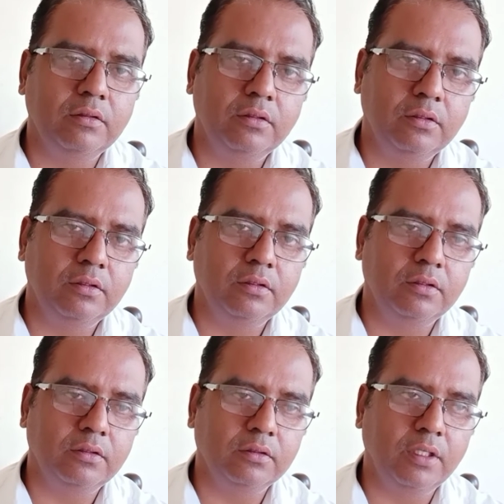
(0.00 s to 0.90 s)

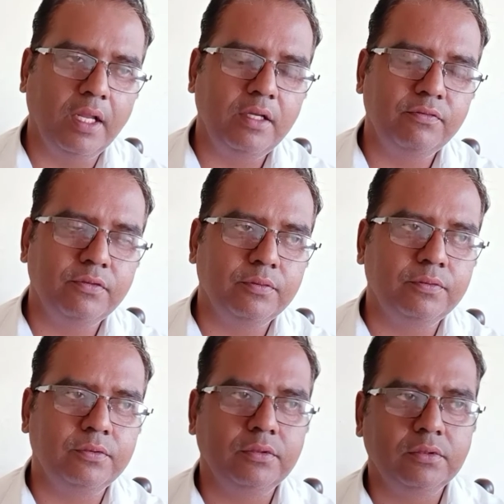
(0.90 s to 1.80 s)
the life of
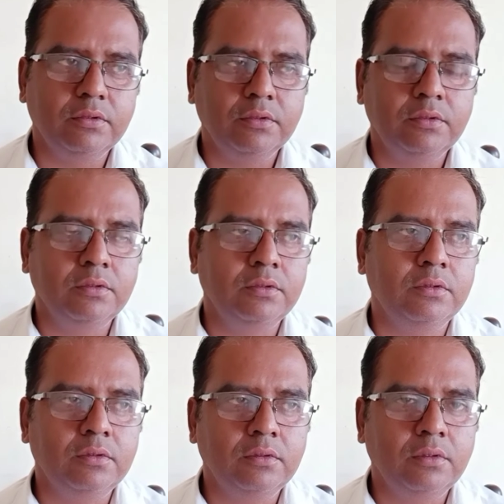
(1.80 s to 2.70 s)

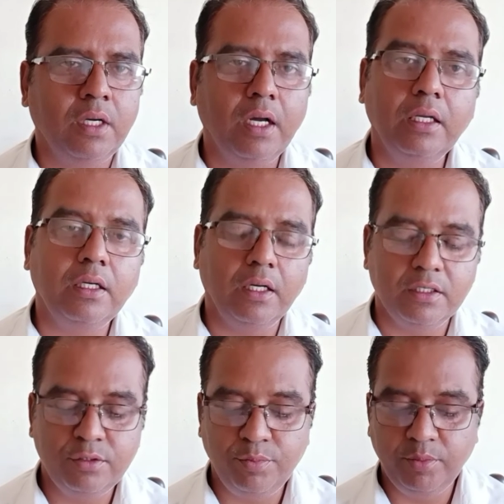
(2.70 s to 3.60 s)
high
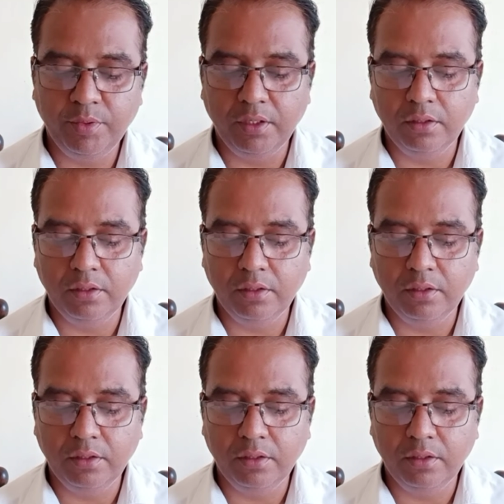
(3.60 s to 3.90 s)
class people